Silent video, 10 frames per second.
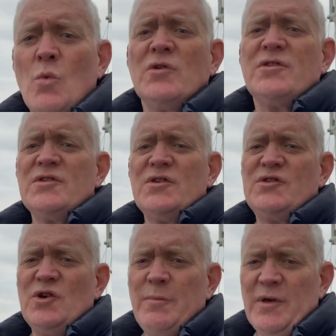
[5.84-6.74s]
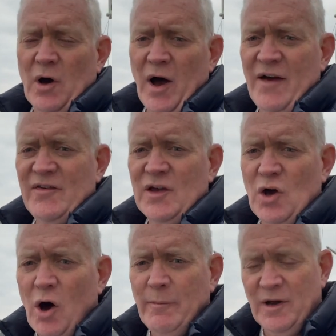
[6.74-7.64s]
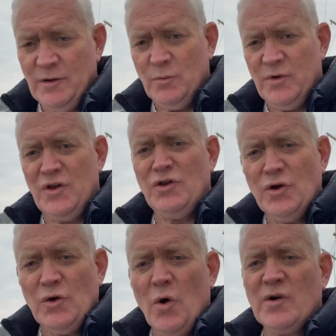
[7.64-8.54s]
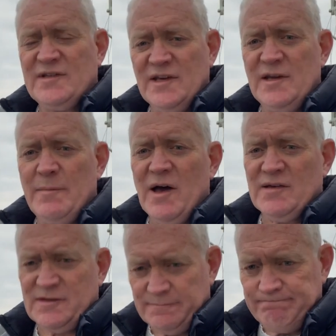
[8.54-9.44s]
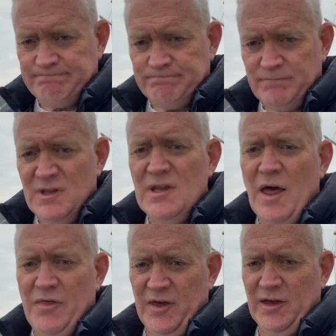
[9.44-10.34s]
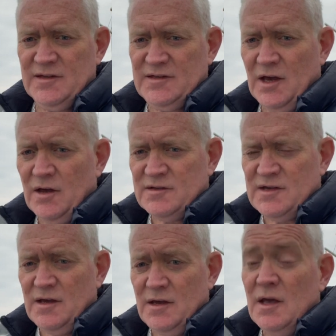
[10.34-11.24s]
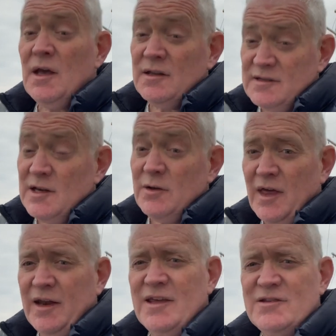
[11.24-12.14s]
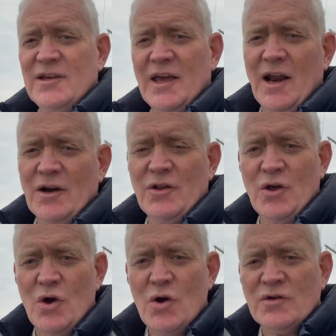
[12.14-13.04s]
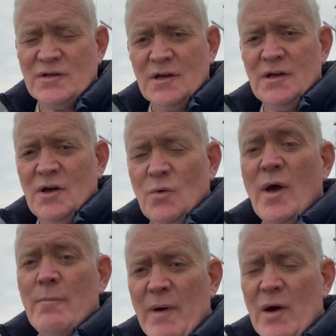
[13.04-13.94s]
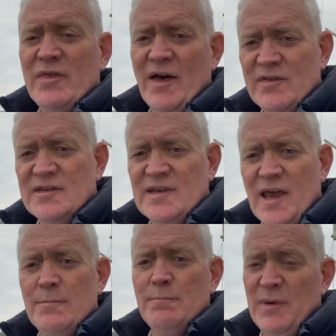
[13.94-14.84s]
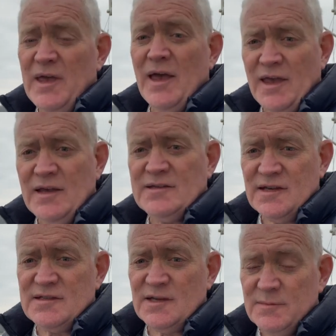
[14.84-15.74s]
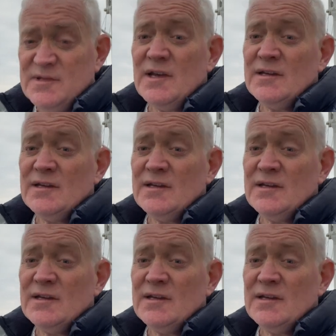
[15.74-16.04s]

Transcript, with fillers: What does a super yacht have in common with a New York City bus? Nothing is the answer, until that is you get under the hood, where both have the same B A E Systems